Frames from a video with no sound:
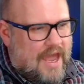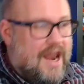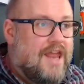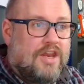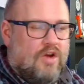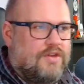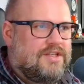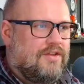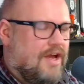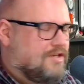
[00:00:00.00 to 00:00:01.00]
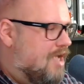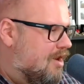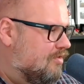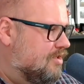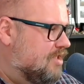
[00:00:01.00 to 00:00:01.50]
And I didn't know this either. Actually, I
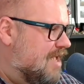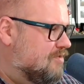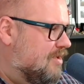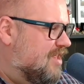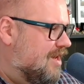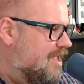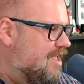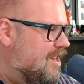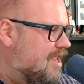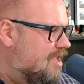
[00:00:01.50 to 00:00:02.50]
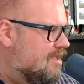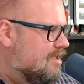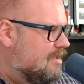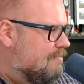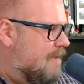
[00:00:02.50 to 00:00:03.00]
heard this last week, that any
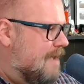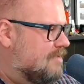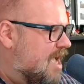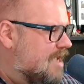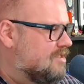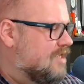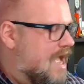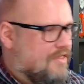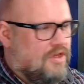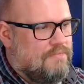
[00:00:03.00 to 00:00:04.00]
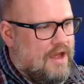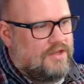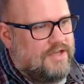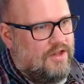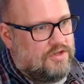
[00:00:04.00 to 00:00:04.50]
baptized Catholic male
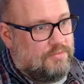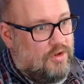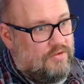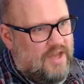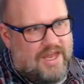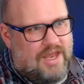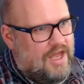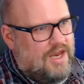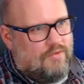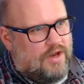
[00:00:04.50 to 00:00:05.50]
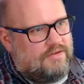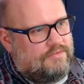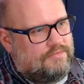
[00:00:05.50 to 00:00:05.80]
is eligible. Anyone.